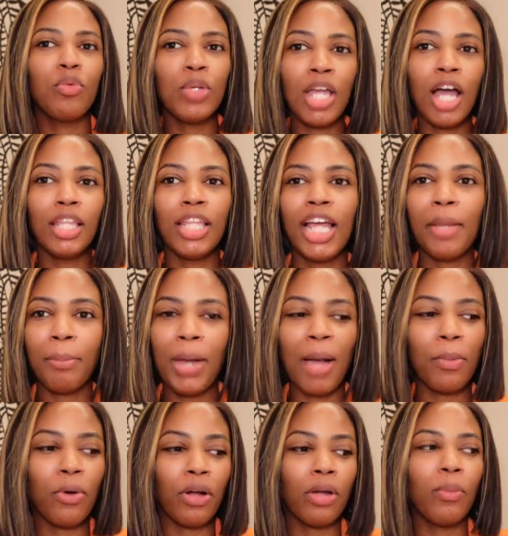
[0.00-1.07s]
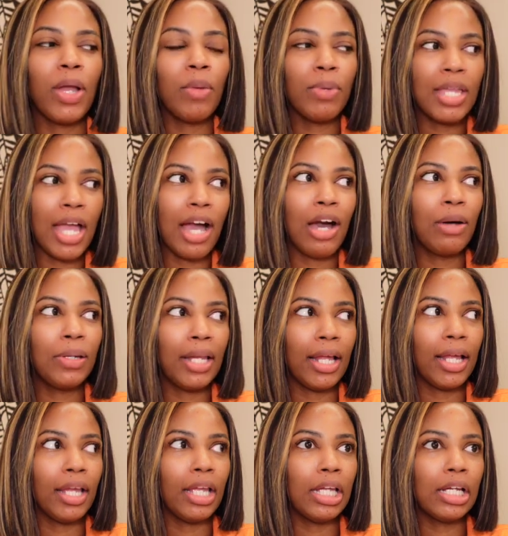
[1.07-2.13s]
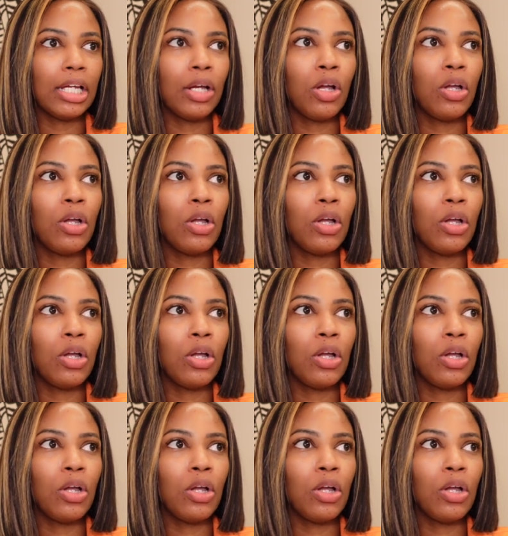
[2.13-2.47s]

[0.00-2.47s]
We out like popcorn. Wait, we out like